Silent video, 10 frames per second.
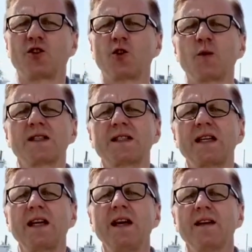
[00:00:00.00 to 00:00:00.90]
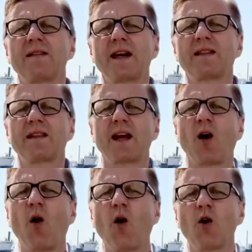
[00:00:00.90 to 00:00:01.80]
You will see that they are
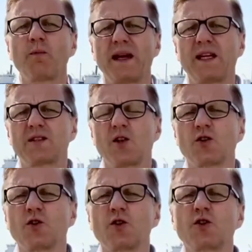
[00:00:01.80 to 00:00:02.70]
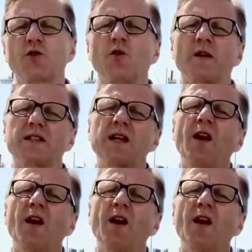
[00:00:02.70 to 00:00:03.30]
all based on good stories.